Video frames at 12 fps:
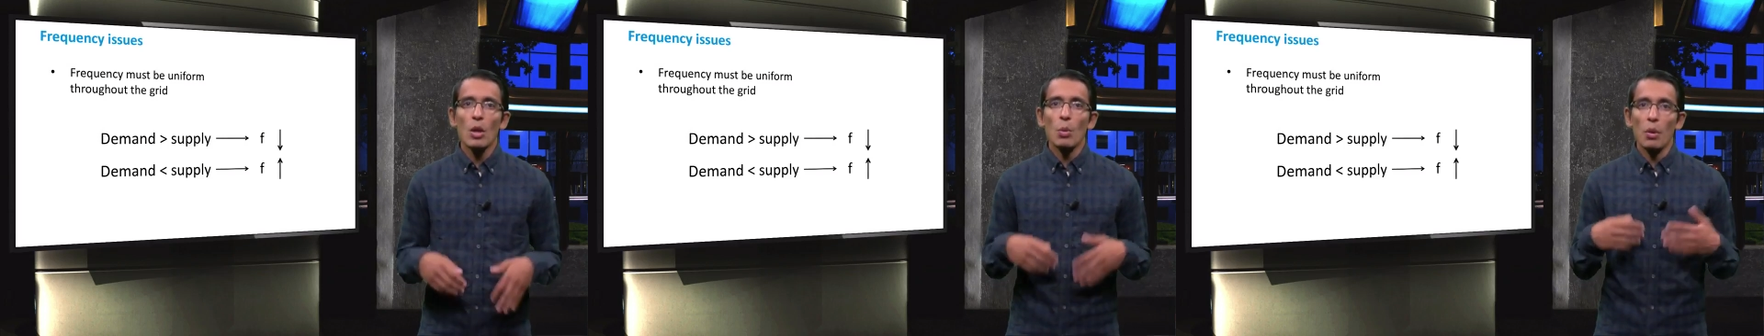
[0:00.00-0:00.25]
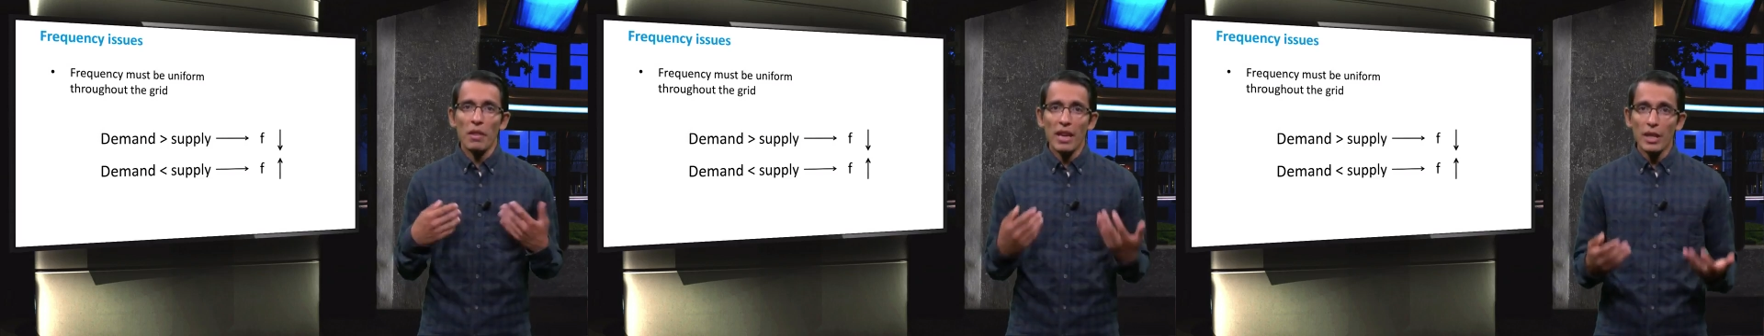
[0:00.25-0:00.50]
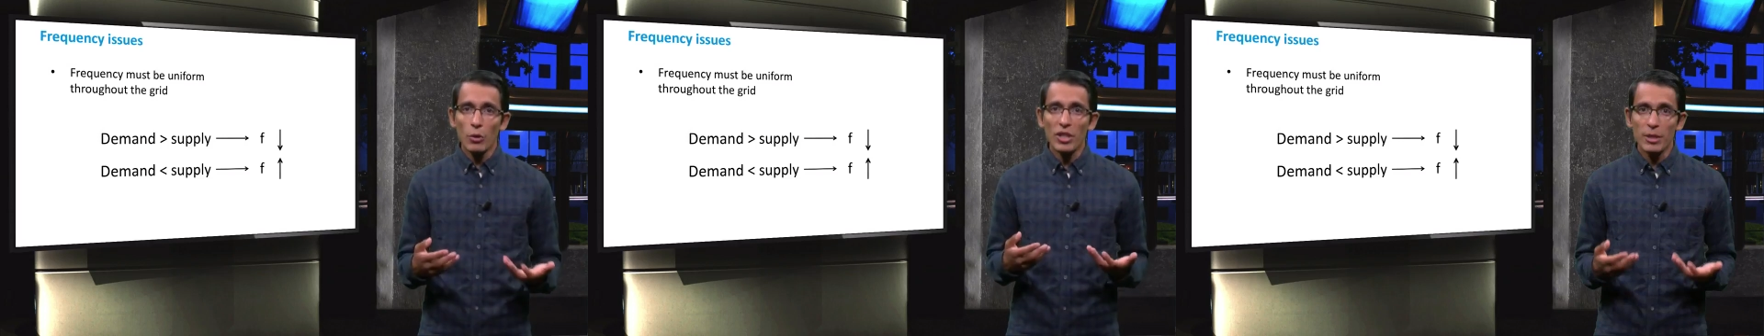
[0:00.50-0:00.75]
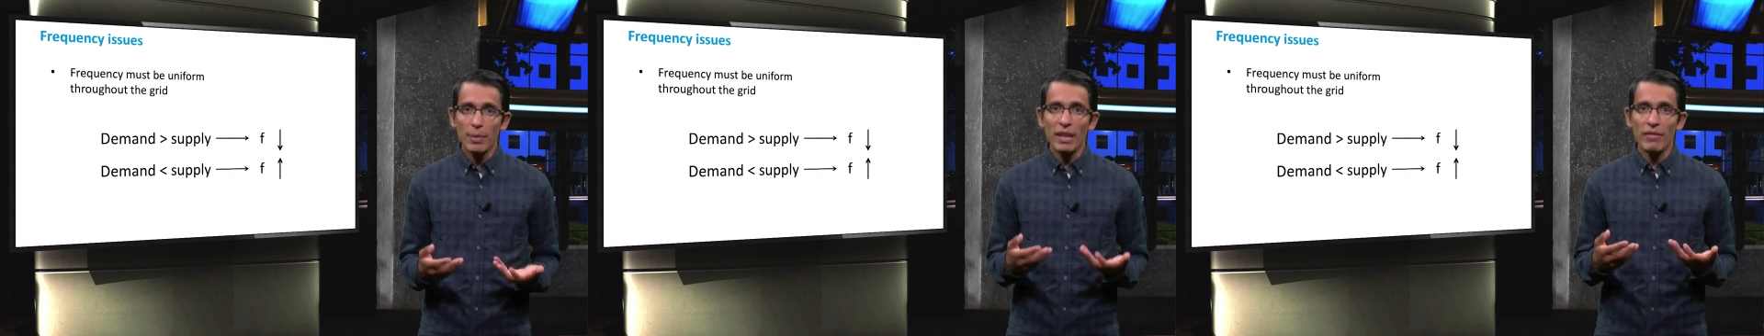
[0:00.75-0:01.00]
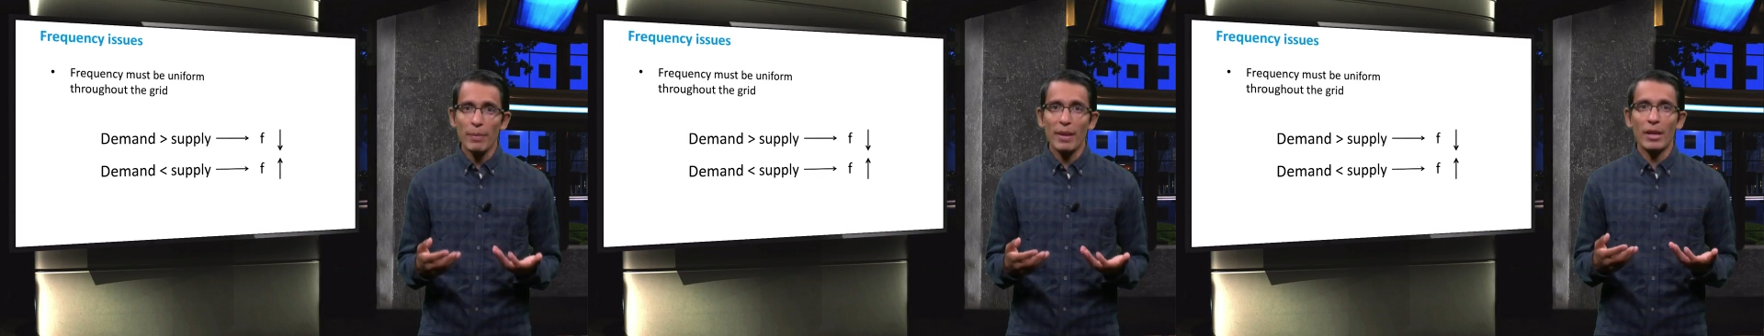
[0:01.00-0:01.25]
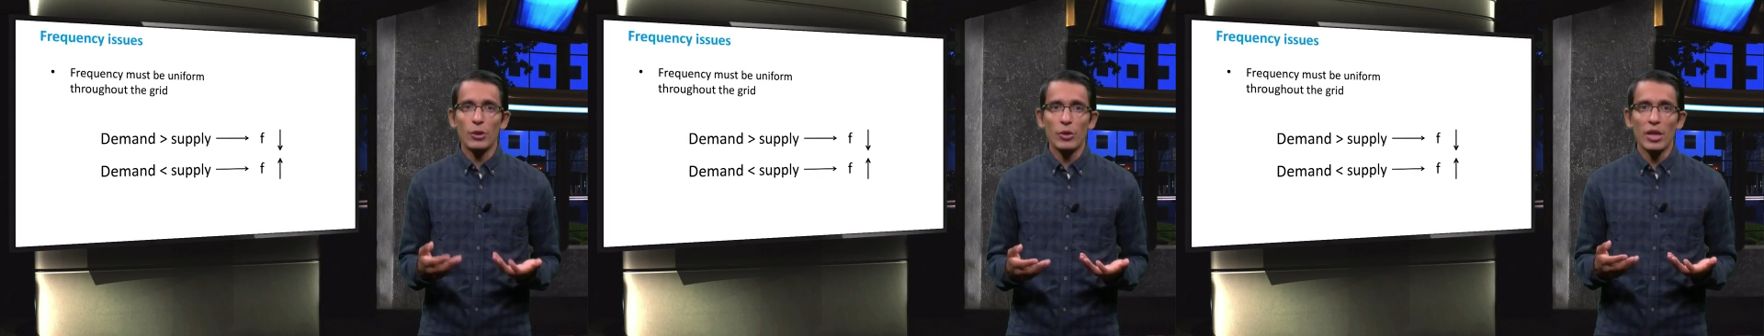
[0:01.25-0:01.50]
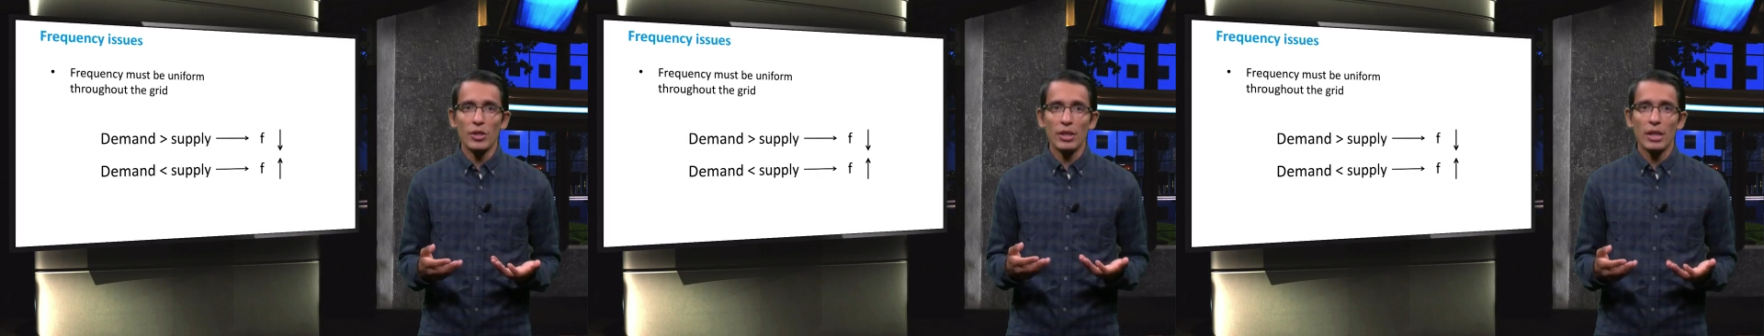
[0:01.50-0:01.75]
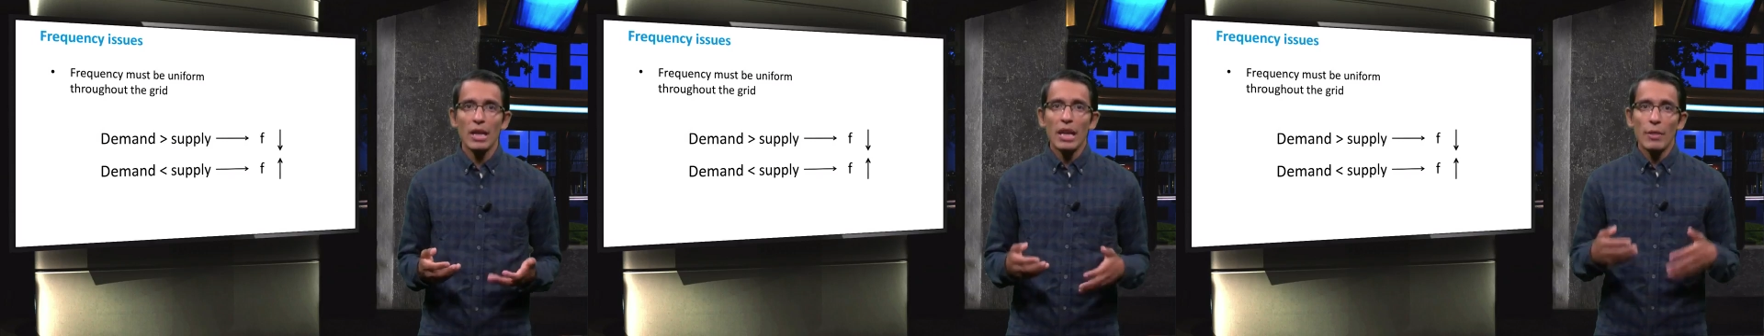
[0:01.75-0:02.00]
With increased PV
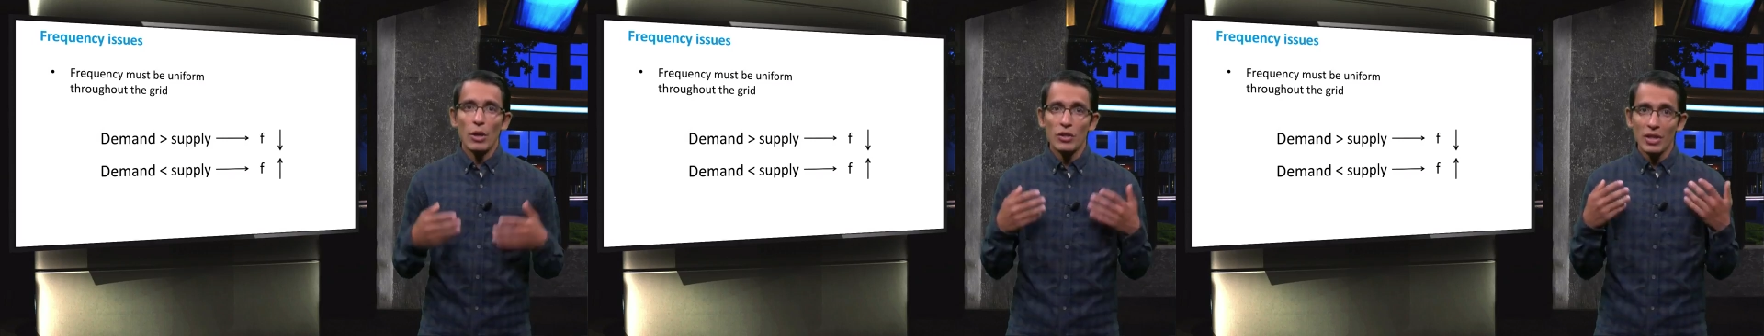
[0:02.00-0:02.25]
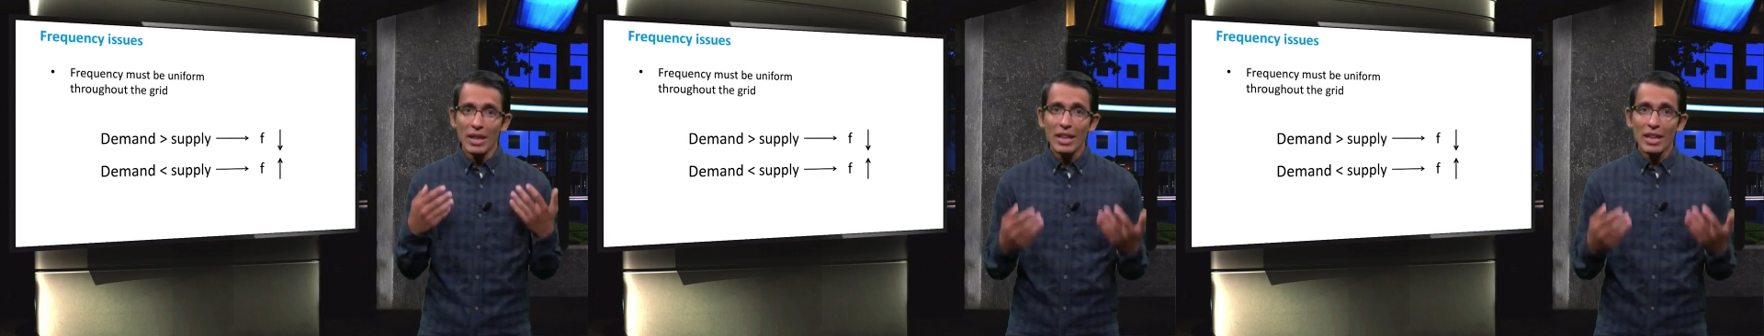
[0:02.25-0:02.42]
penetration, there is an